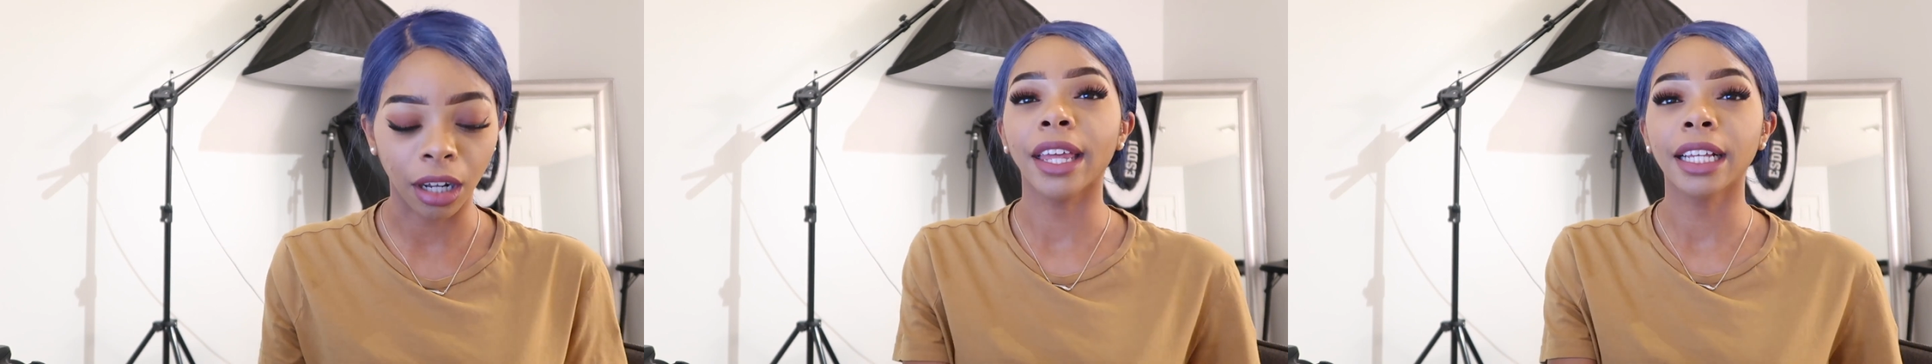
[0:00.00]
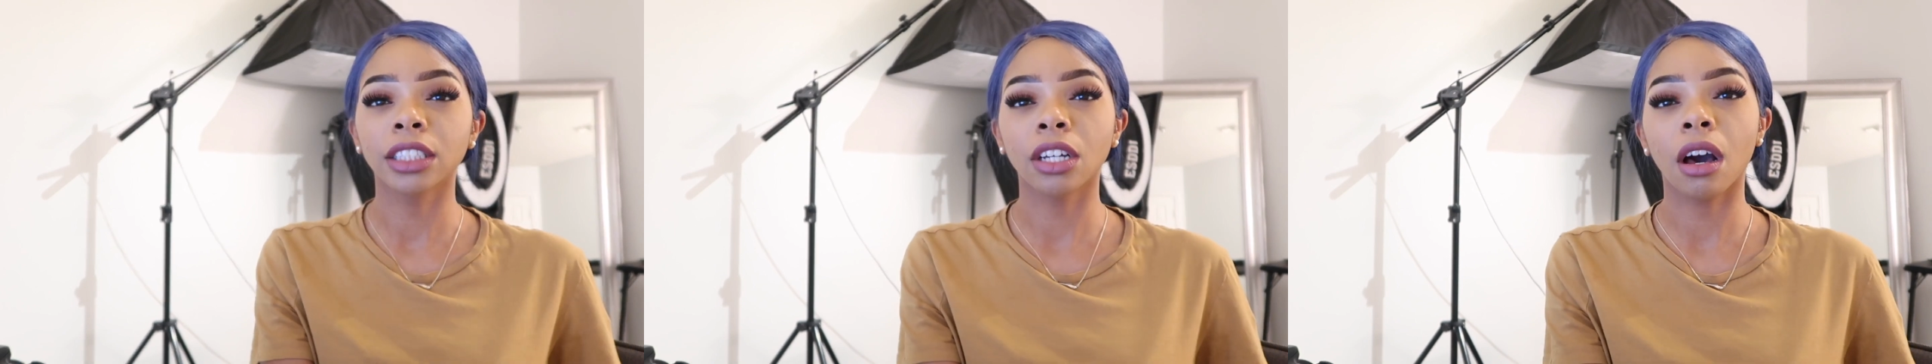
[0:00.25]
I
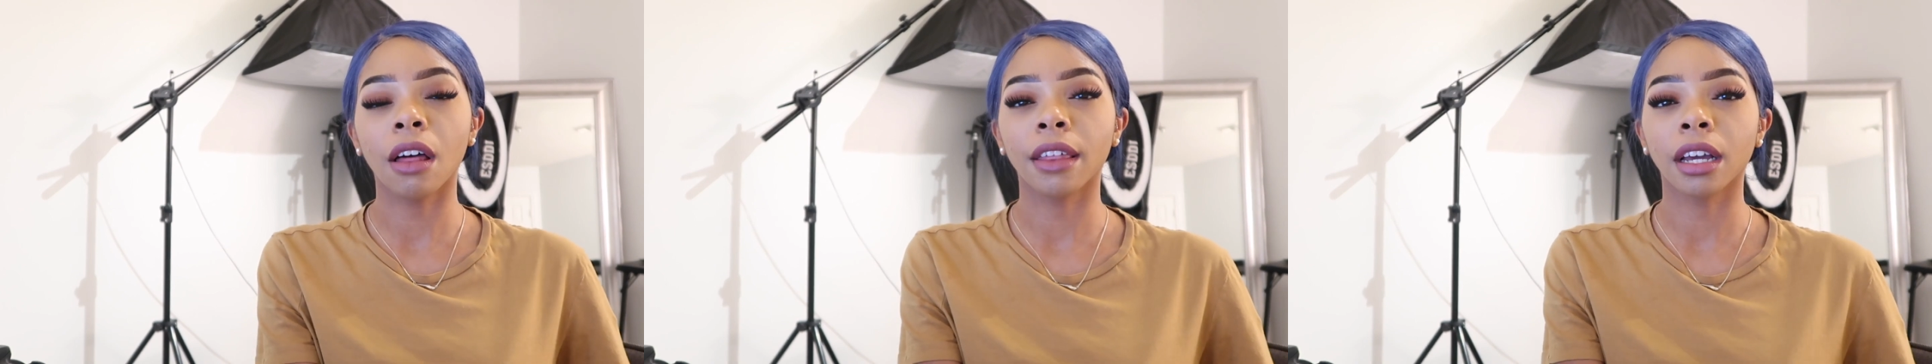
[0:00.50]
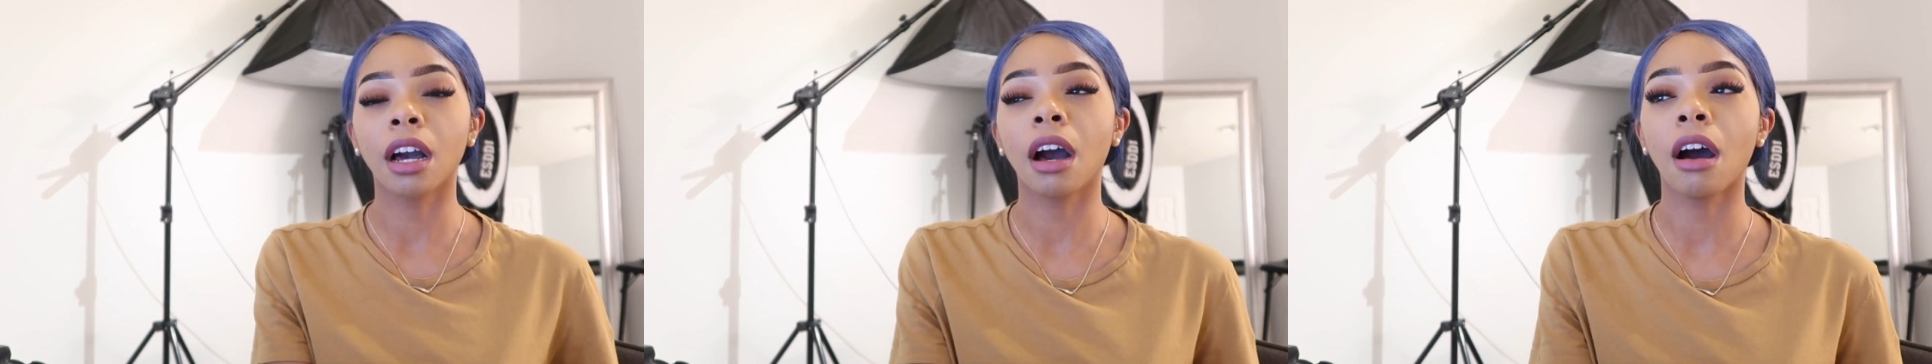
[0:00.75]
think it's
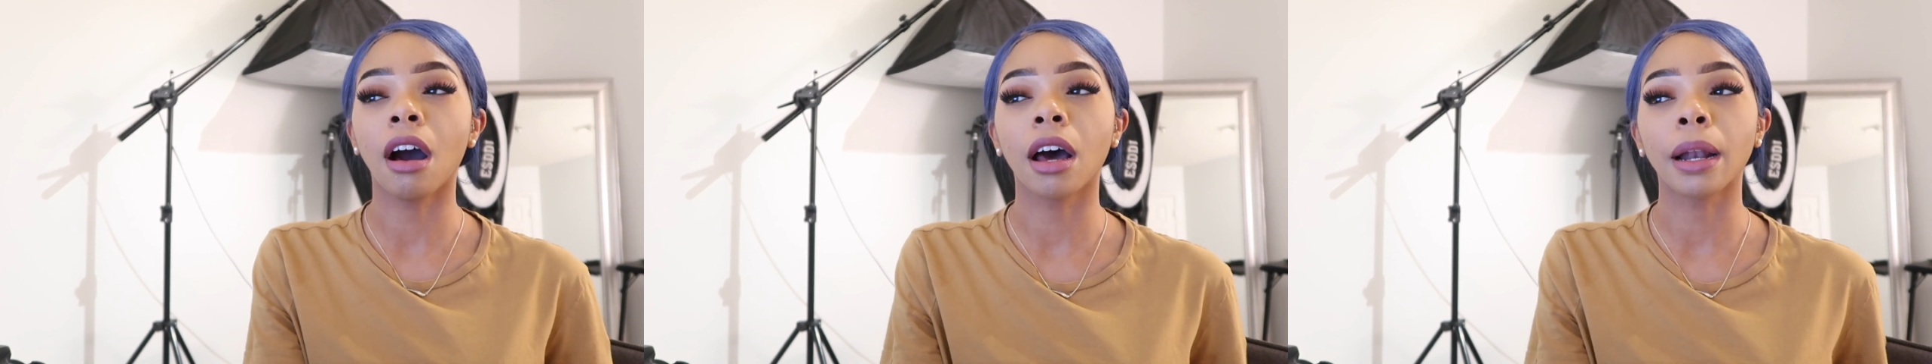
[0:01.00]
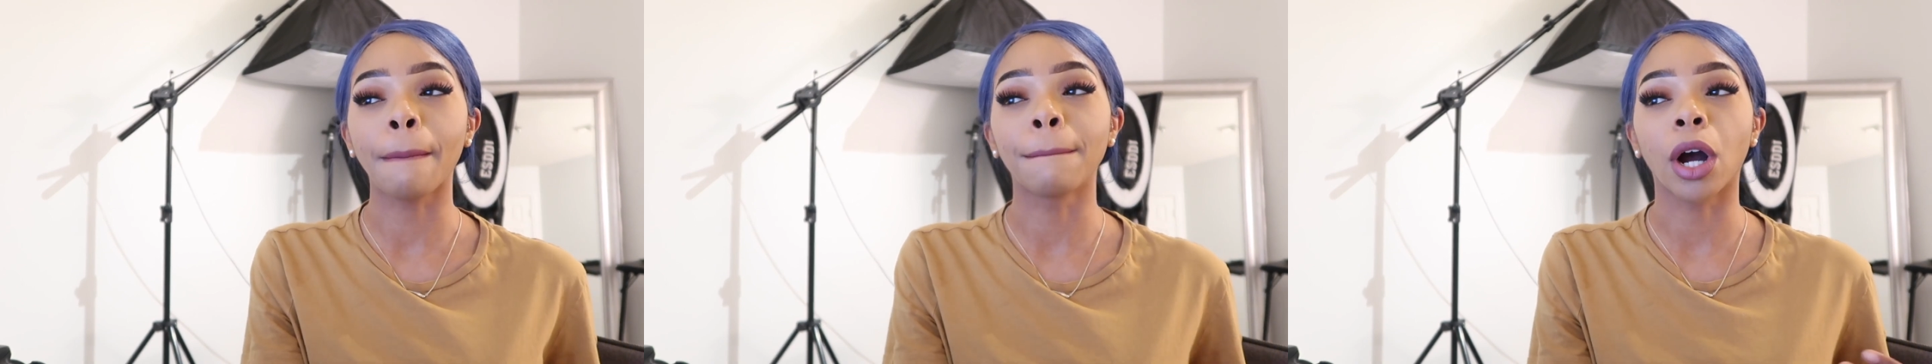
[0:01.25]
called the
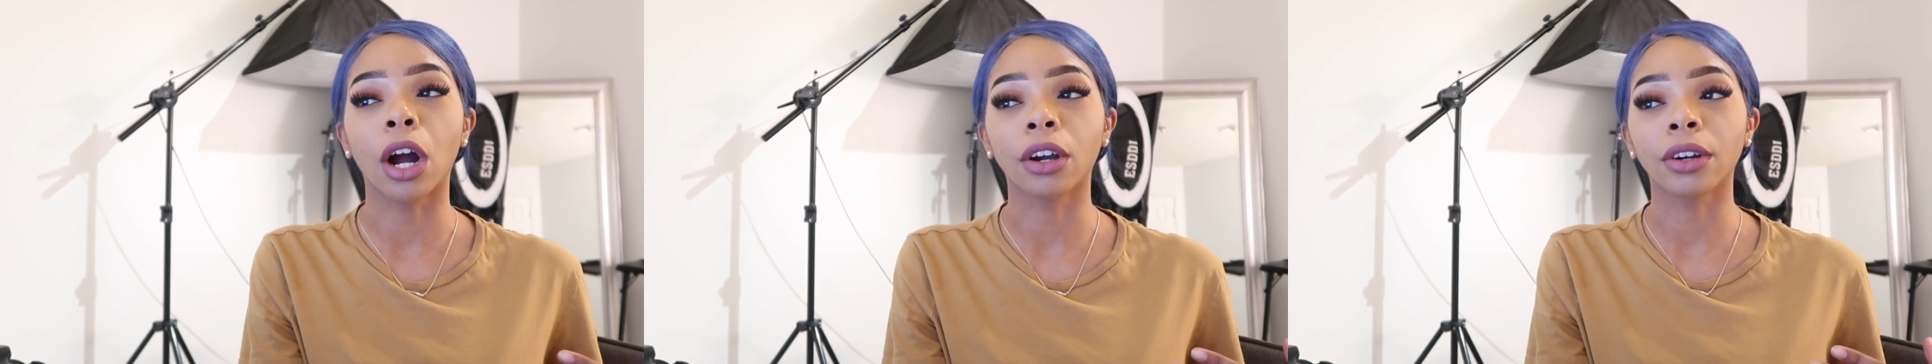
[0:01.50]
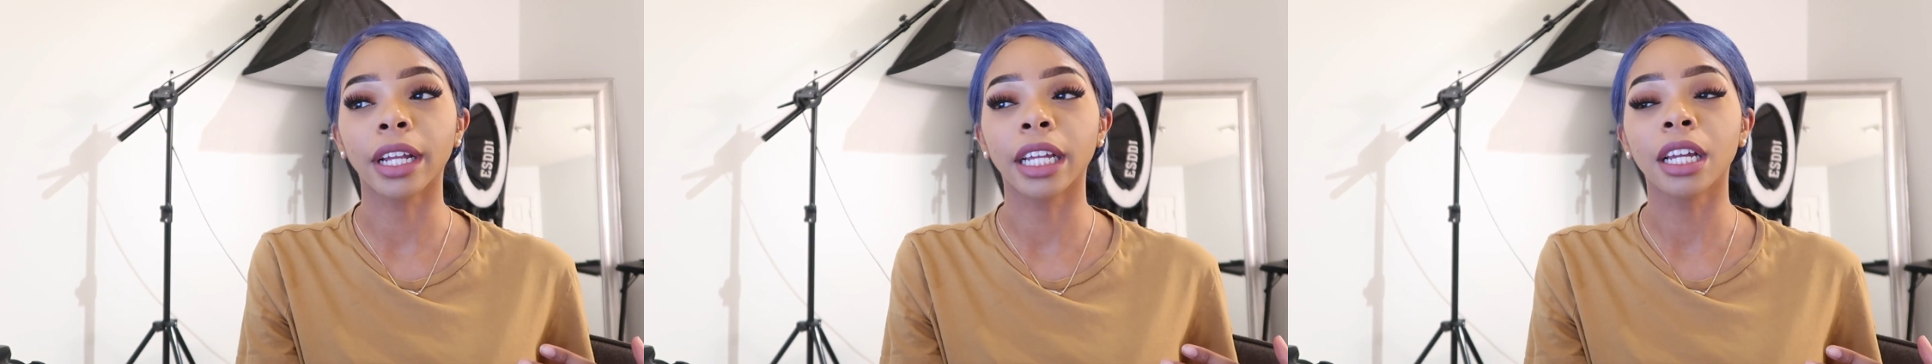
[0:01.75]

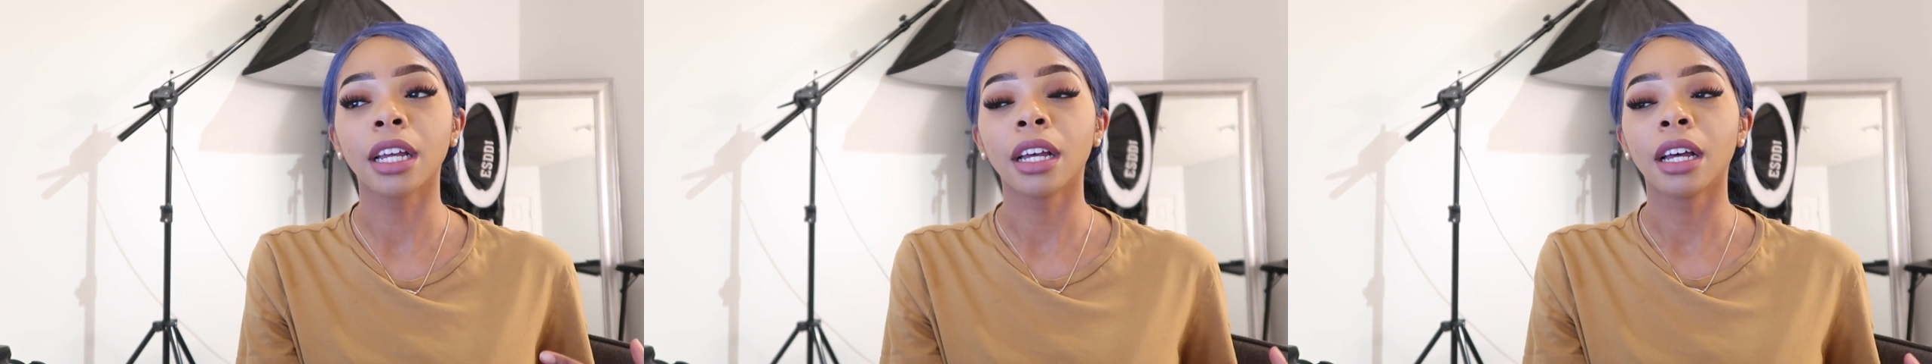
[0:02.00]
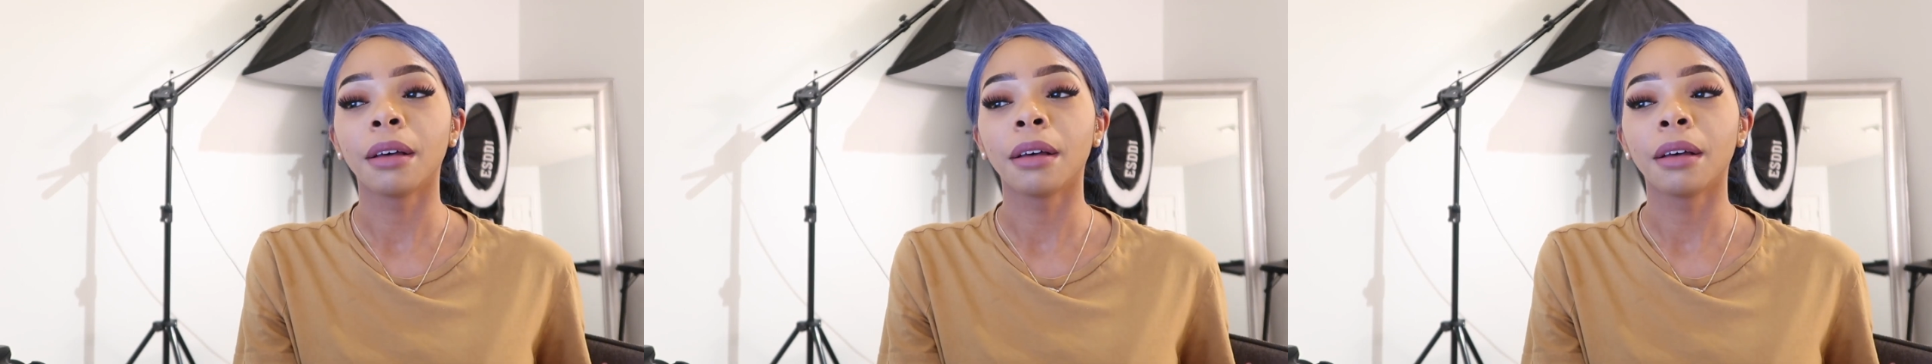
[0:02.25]
Konmari